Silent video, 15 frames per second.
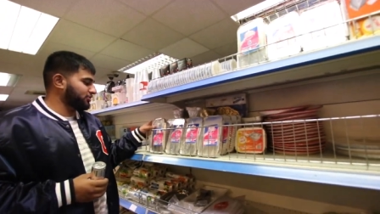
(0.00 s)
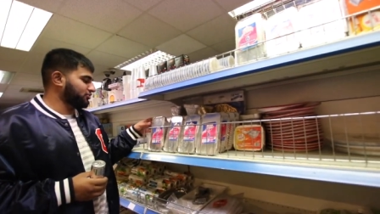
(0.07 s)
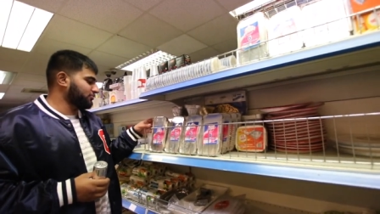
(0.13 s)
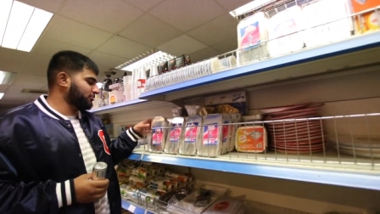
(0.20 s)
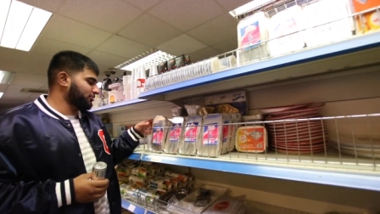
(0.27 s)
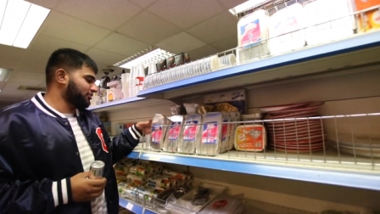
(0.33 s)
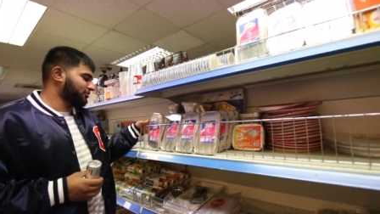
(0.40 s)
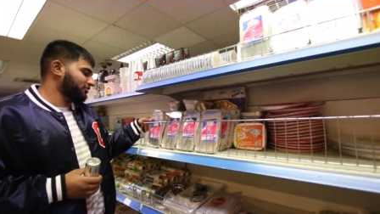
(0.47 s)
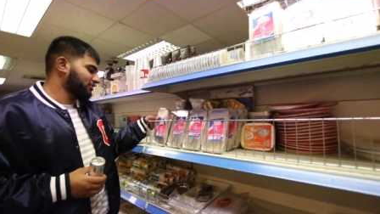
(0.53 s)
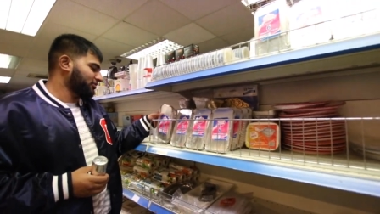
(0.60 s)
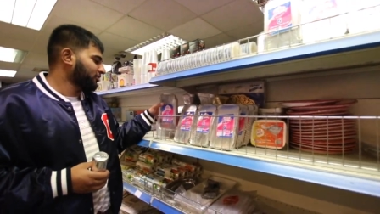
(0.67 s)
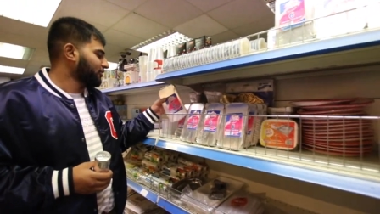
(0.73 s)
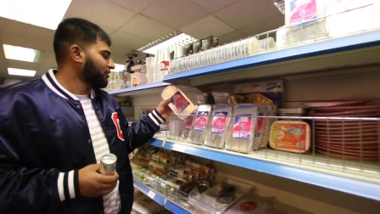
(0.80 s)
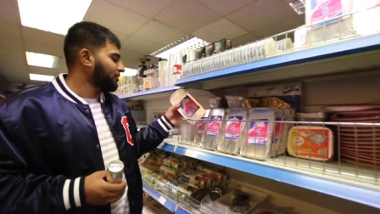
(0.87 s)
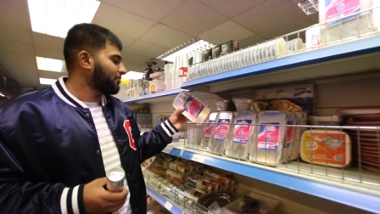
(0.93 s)
normal,
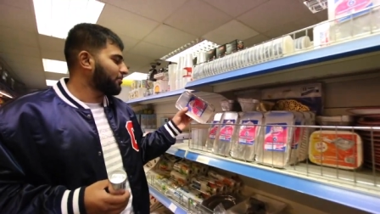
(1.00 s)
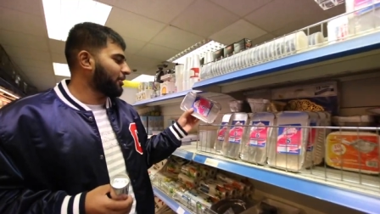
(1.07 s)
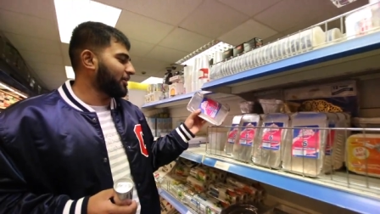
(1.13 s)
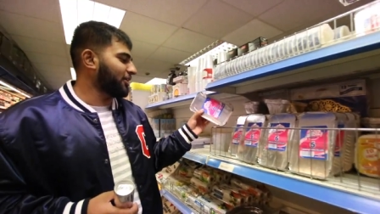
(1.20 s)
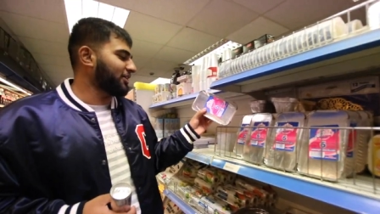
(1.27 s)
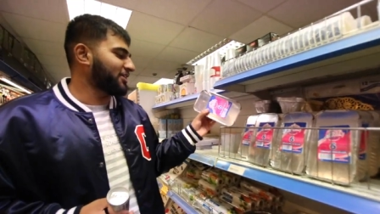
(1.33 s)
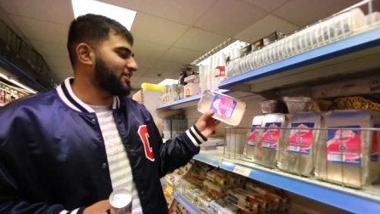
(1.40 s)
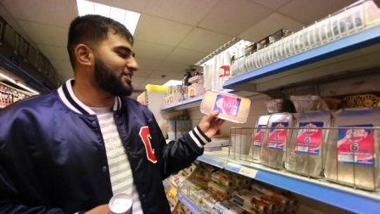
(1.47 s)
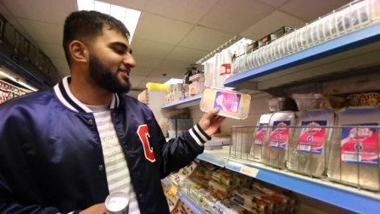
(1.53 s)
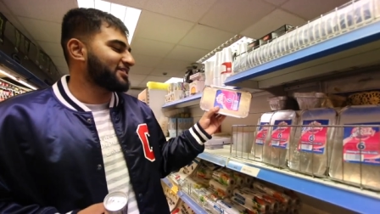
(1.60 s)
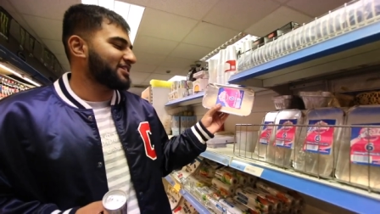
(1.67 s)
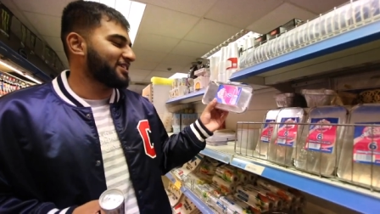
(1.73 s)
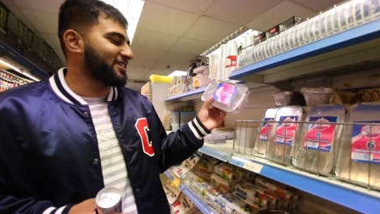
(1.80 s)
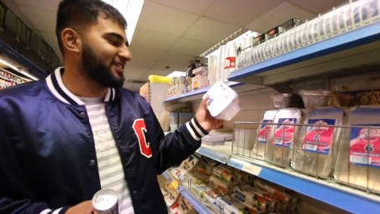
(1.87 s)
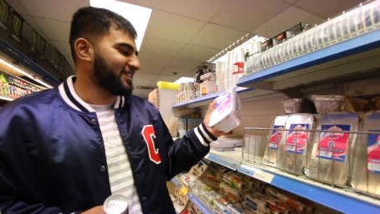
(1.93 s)
quite
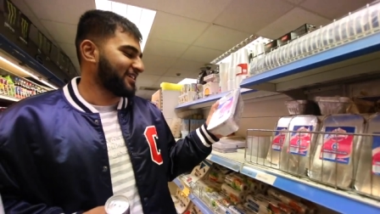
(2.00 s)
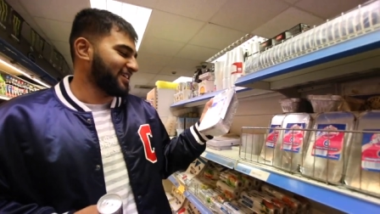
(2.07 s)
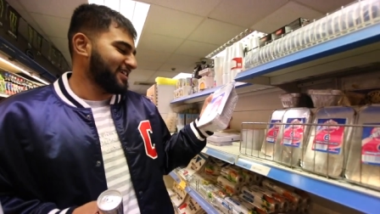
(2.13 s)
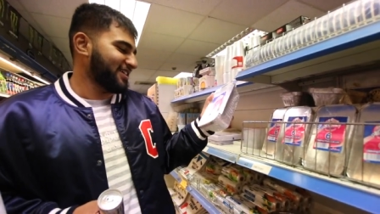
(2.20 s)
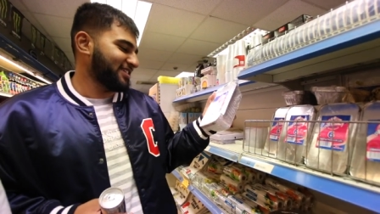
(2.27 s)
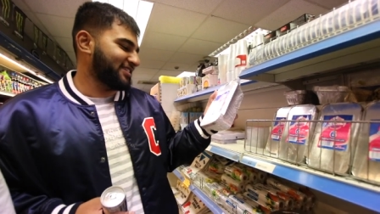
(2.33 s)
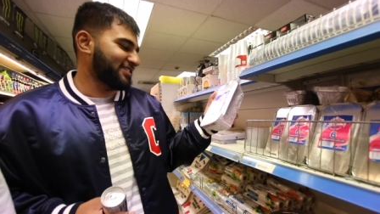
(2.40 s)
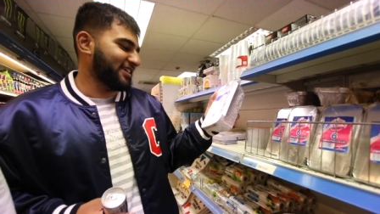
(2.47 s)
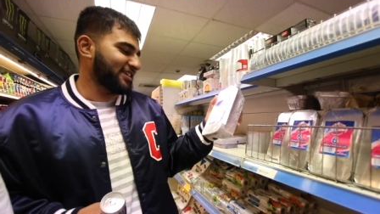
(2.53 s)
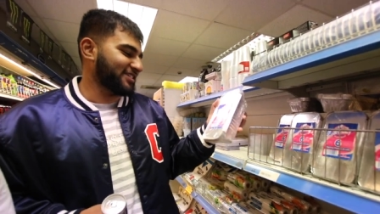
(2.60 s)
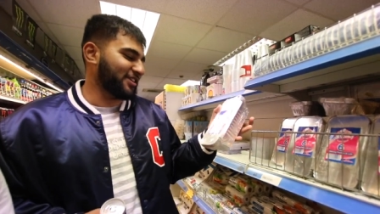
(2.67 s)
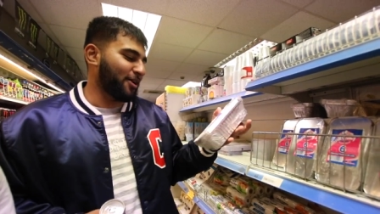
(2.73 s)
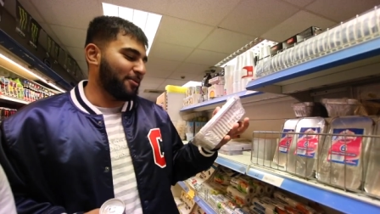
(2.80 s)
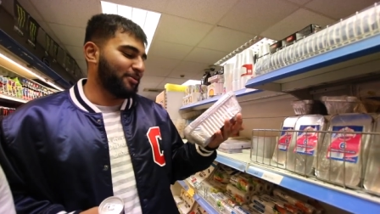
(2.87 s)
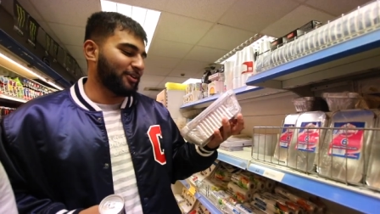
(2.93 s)
easy, six
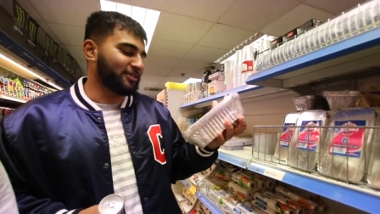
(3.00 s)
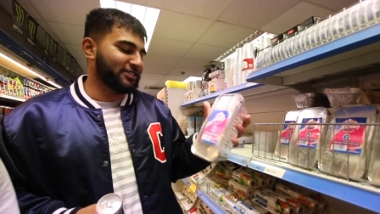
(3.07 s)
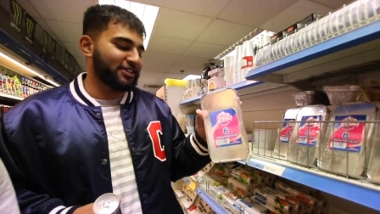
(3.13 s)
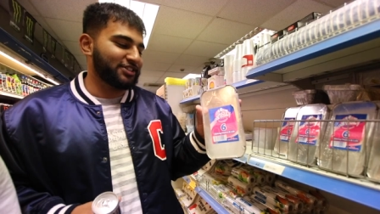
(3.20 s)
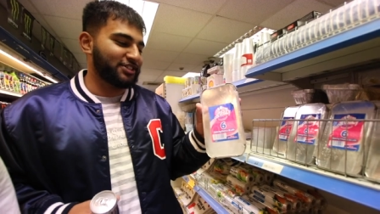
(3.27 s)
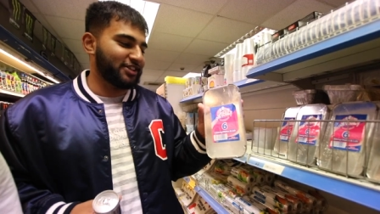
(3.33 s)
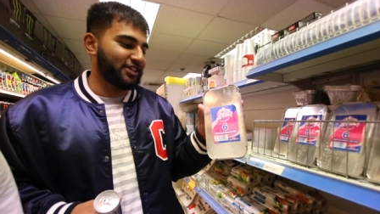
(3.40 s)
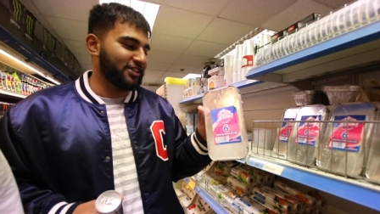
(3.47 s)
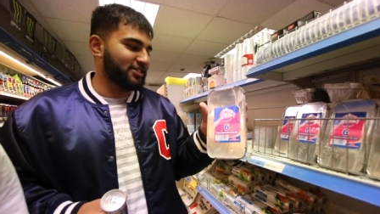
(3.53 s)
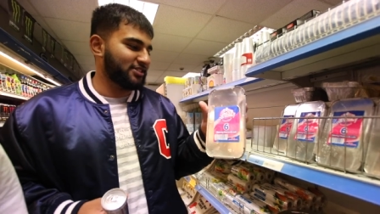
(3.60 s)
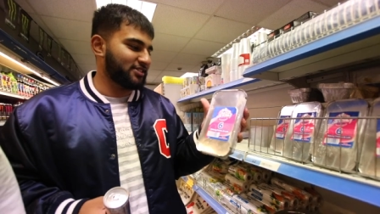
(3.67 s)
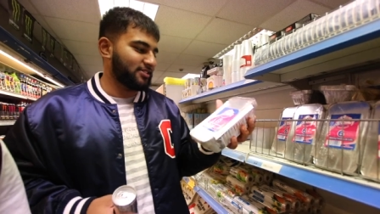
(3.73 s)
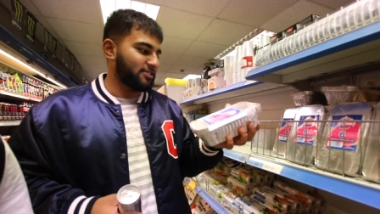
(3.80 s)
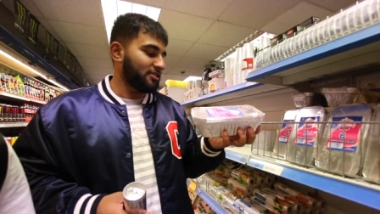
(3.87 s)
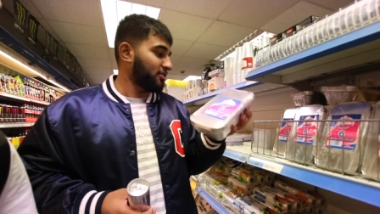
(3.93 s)
oblong dishes lids.